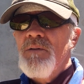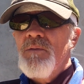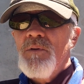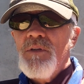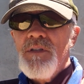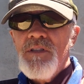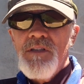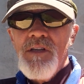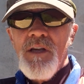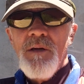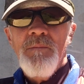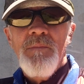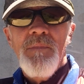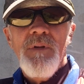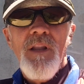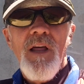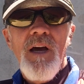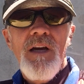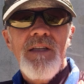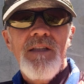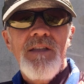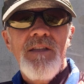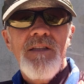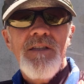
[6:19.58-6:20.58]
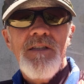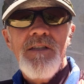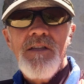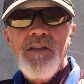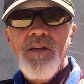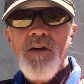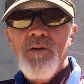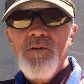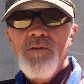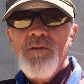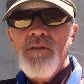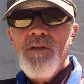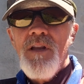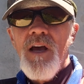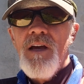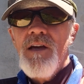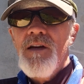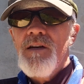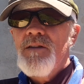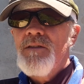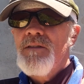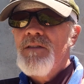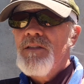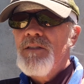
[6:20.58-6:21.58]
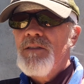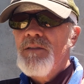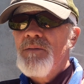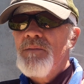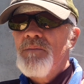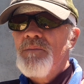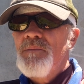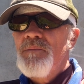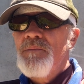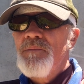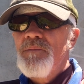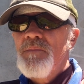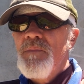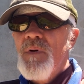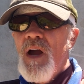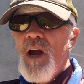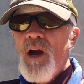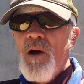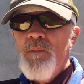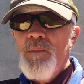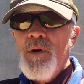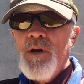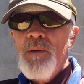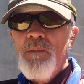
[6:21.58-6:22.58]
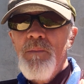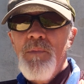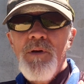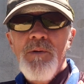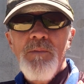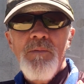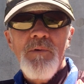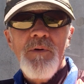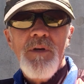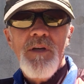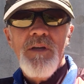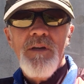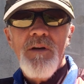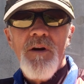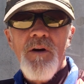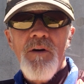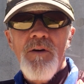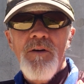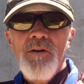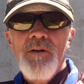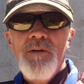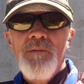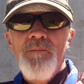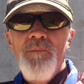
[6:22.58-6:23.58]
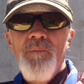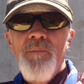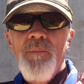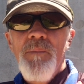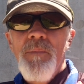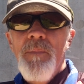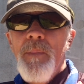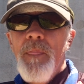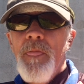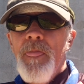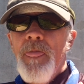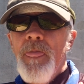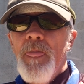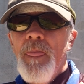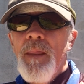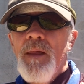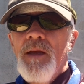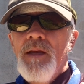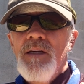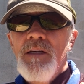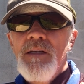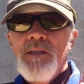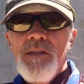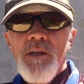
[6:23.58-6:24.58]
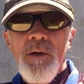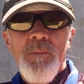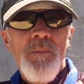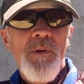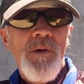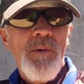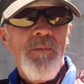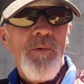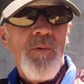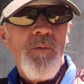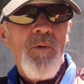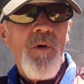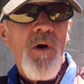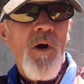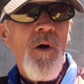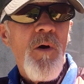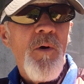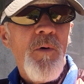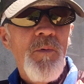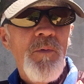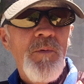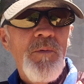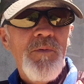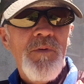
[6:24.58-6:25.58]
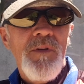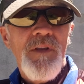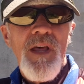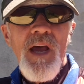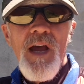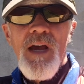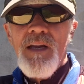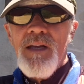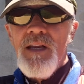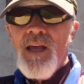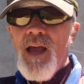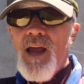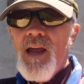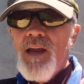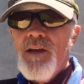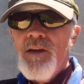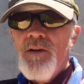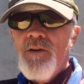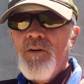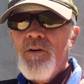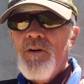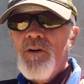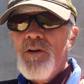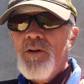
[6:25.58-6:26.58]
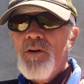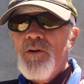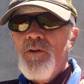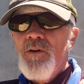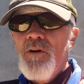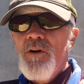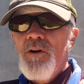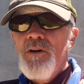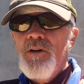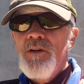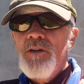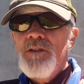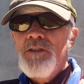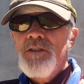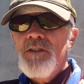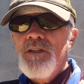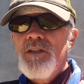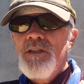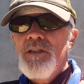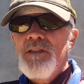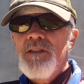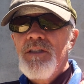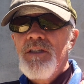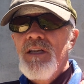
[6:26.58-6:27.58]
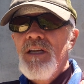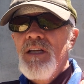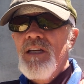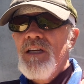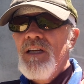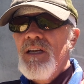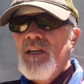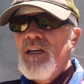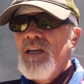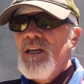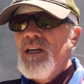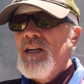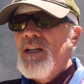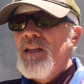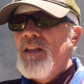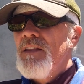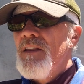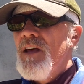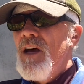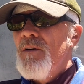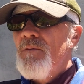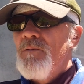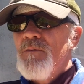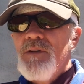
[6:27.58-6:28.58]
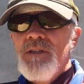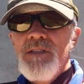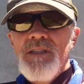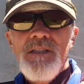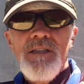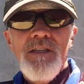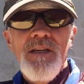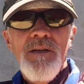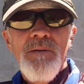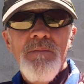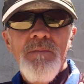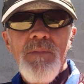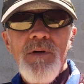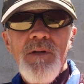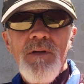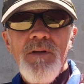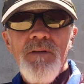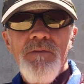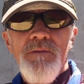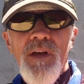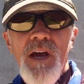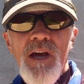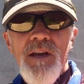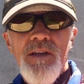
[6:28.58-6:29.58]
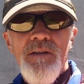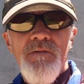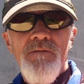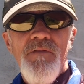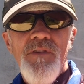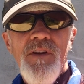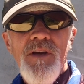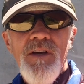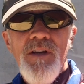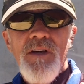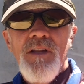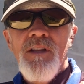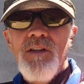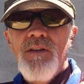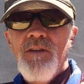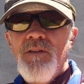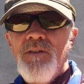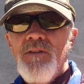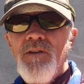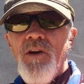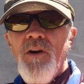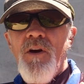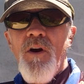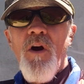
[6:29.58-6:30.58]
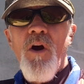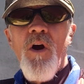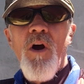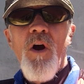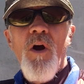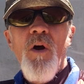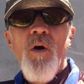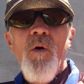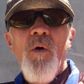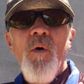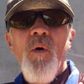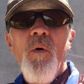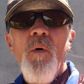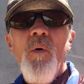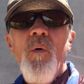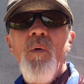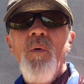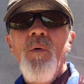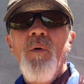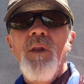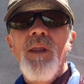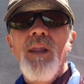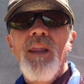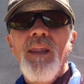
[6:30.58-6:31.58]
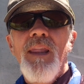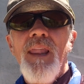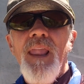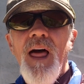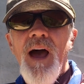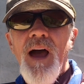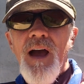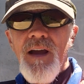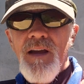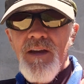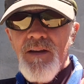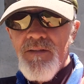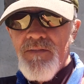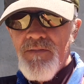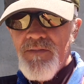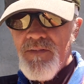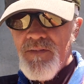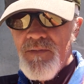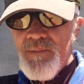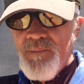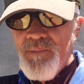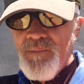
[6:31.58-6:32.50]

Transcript: when something like this goes down and how many people get hurt. Some people will hold that anger and grudge and that resentment of that event their whole life.